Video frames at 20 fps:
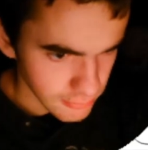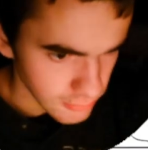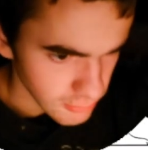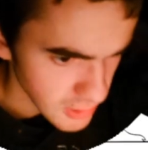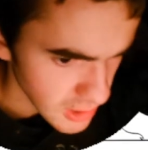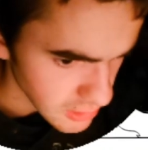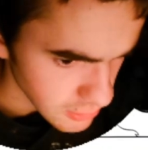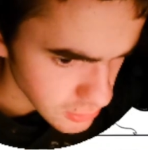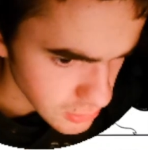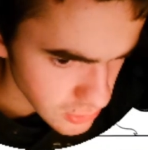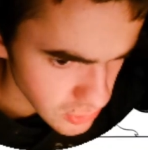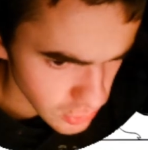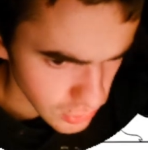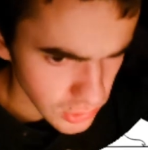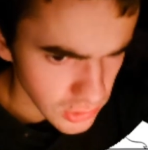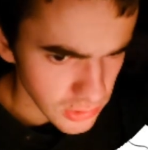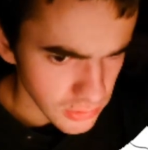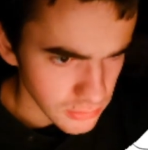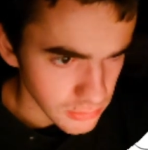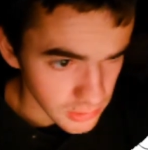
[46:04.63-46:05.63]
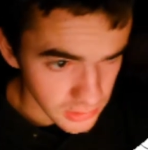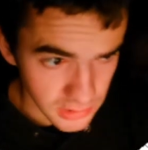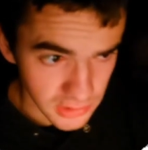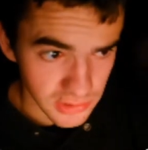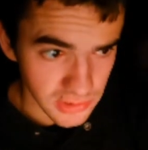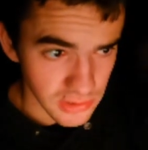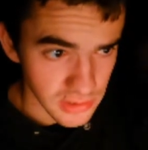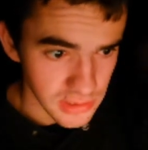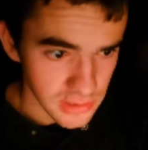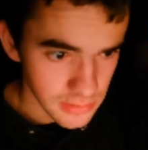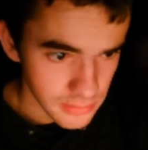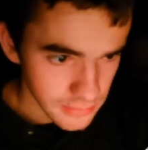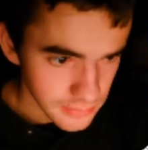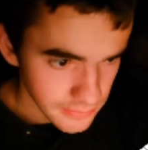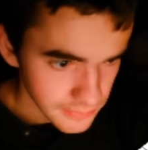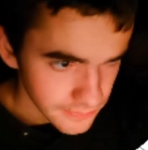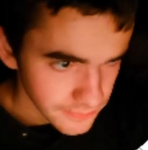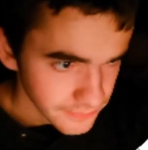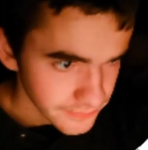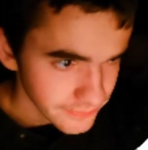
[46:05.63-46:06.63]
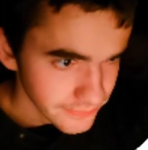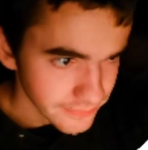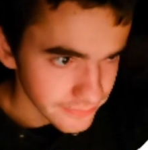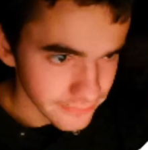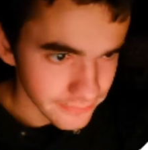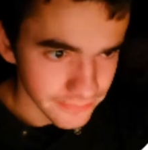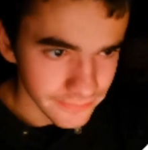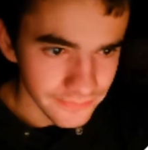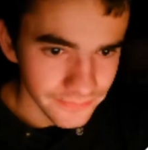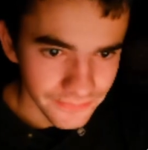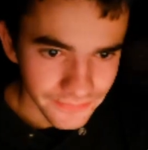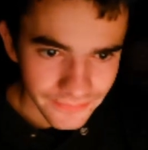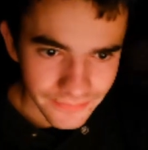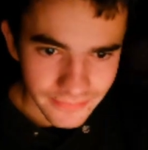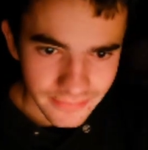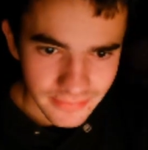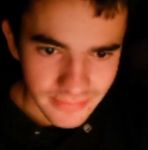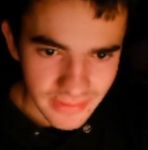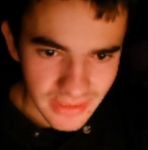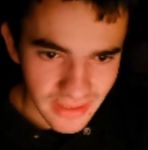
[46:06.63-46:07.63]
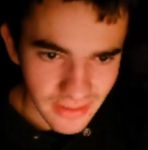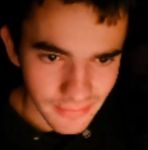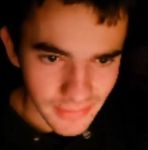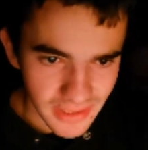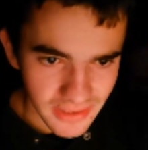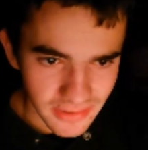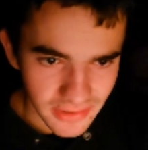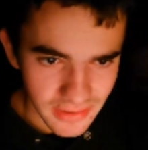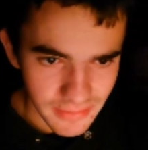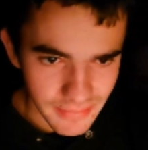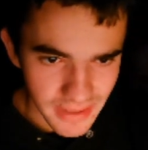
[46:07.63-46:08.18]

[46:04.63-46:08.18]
well drawn, honestly. Oh my god, the